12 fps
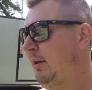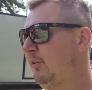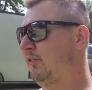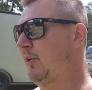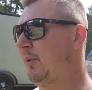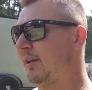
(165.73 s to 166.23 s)

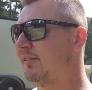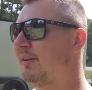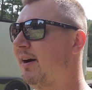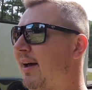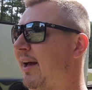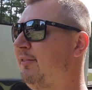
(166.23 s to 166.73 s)
So it's
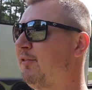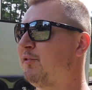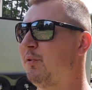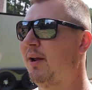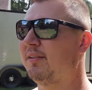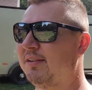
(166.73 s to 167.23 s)
not as
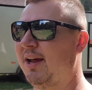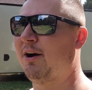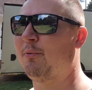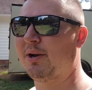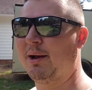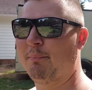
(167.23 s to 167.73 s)
stressed
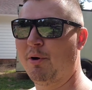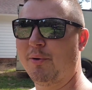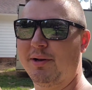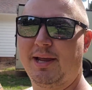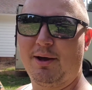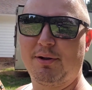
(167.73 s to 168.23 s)
out when I mow
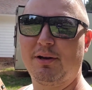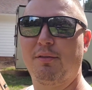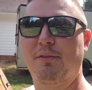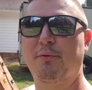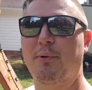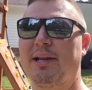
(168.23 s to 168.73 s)
it down into the
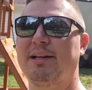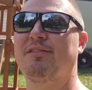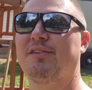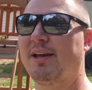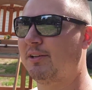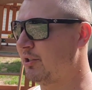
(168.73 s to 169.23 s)
three inch
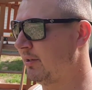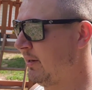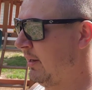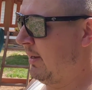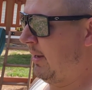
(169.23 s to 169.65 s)
section.